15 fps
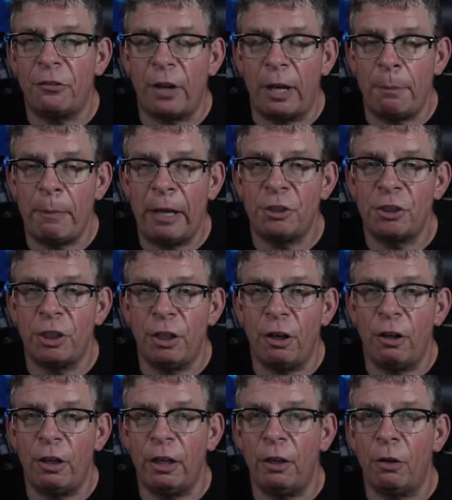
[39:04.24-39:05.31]
I mentioned
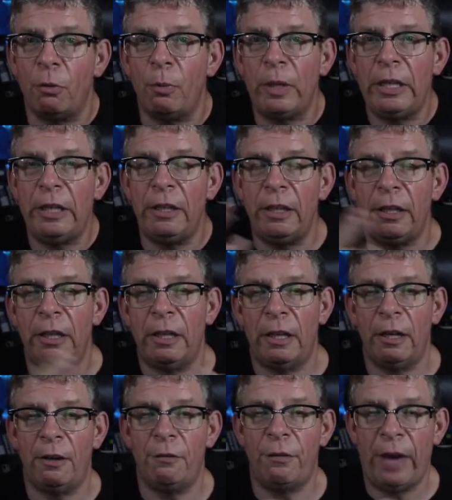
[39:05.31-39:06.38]
earlier, we
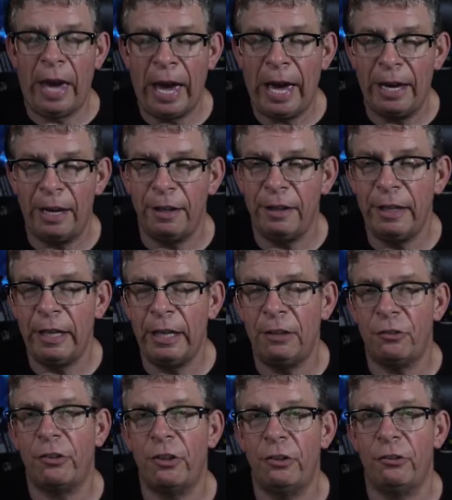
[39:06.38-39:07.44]
have had
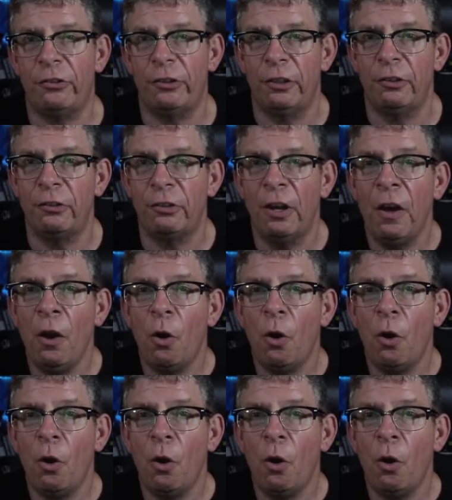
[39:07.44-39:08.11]
instances